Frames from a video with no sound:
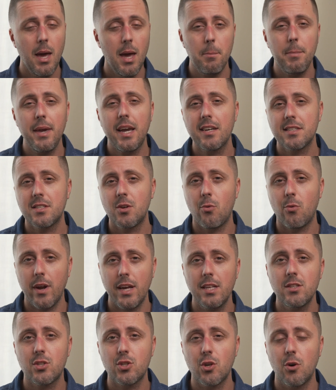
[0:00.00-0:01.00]
Because it
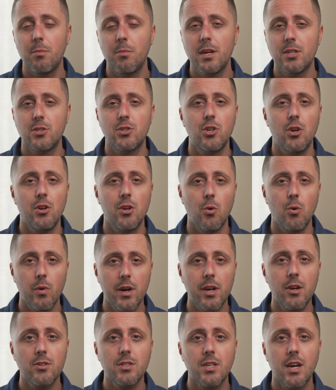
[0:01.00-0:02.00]
rains so much during the
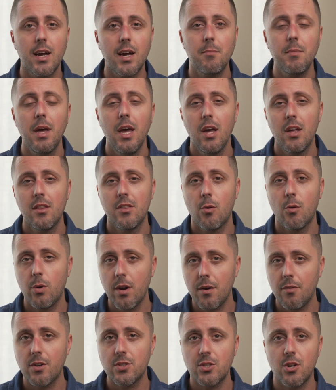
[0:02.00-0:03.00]
winter time, the
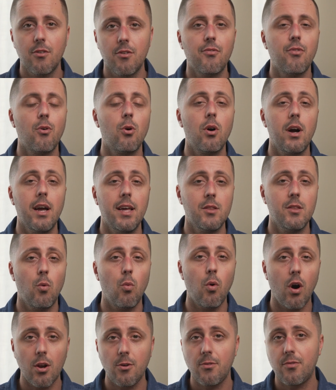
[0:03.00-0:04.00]
rivers are full and the
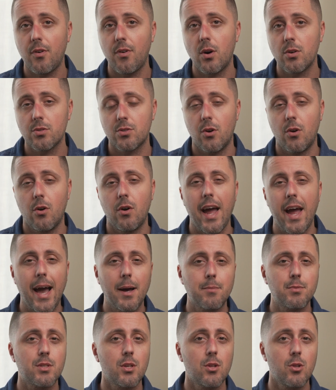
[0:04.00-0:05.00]
waterfalls are
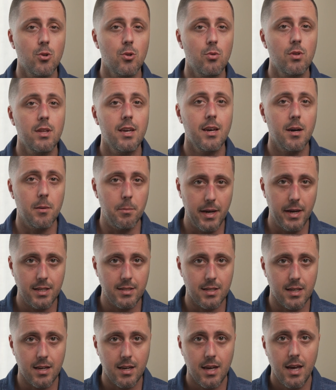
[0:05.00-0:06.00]
absolutely
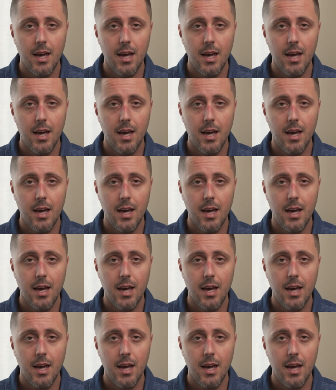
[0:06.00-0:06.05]
amazing.